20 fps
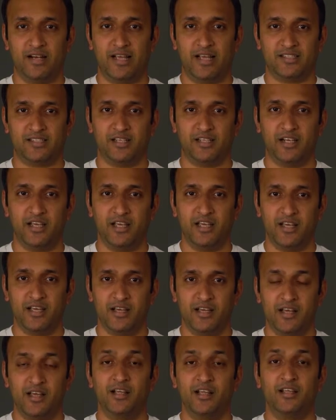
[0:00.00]
elasticity,
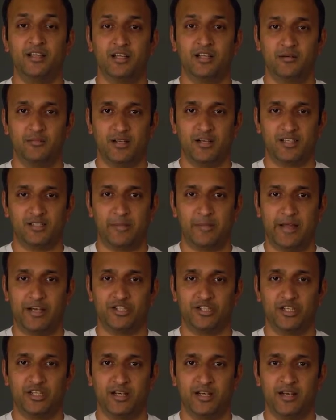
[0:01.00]
thermal
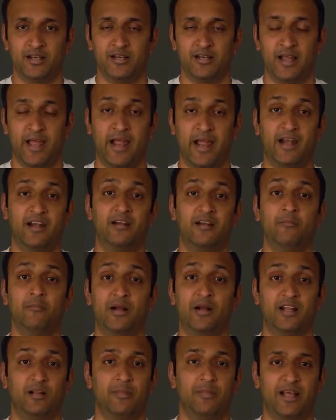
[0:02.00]
expansion, and
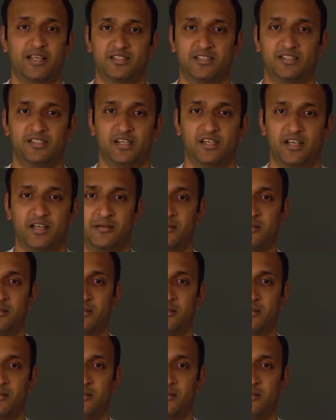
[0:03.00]
metal plasticity.